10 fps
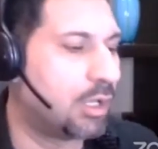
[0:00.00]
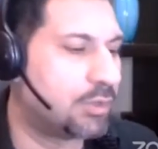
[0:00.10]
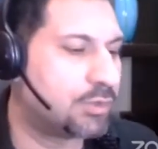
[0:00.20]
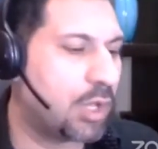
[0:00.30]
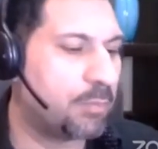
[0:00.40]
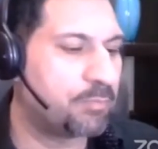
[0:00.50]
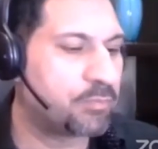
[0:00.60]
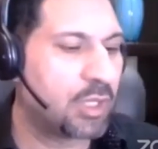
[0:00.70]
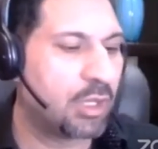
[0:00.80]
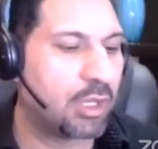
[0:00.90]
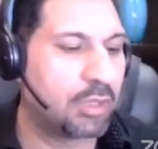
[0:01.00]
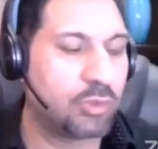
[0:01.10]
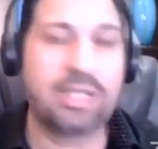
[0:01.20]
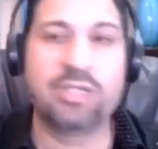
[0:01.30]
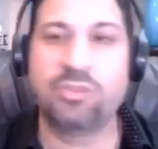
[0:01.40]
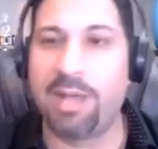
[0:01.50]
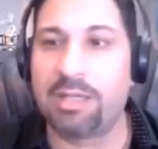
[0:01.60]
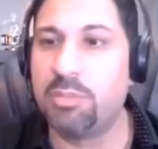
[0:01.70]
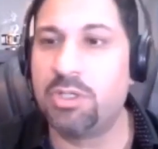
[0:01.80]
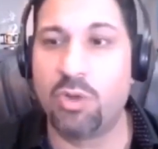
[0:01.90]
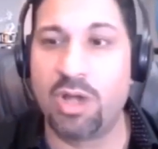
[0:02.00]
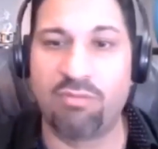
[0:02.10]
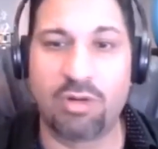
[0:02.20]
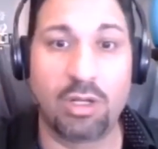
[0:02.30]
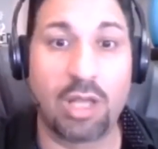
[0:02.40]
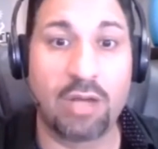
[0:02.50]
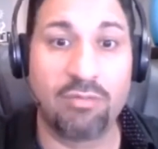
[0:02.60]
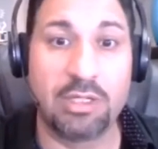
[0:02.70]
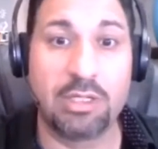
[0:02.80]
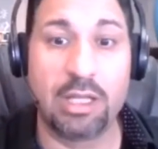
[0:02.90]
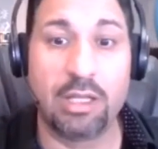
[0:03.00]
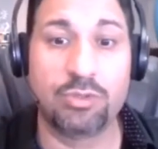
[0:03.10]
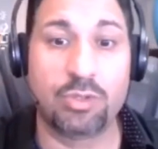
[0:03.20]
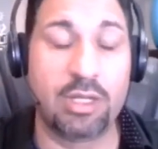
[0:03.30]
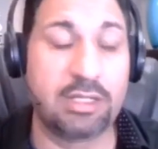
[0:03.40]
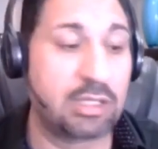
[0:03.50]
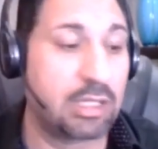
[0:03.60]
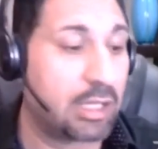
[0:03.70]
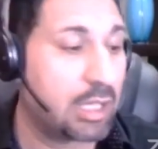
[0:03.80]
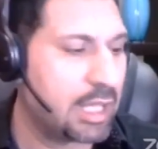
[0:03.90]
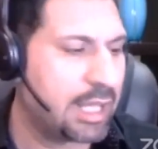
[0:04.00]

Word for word: Uh, so uh, don't expect me to cover a lot of details or anything.